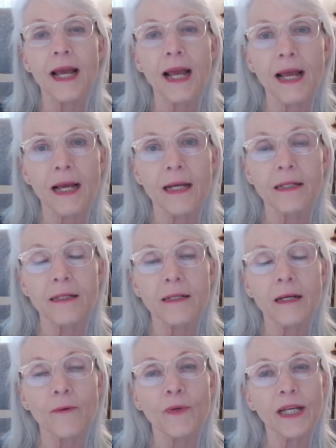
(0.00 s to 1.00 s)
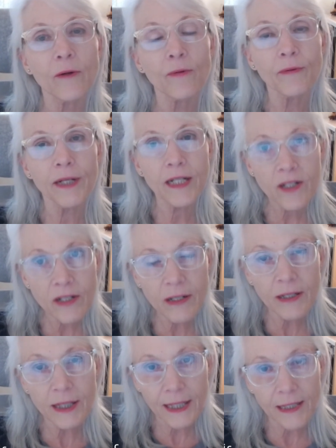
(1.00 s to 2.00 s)
And we
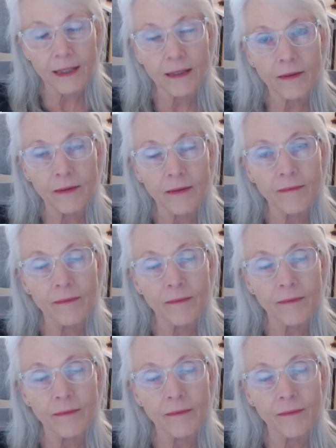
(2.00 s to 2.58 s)
originally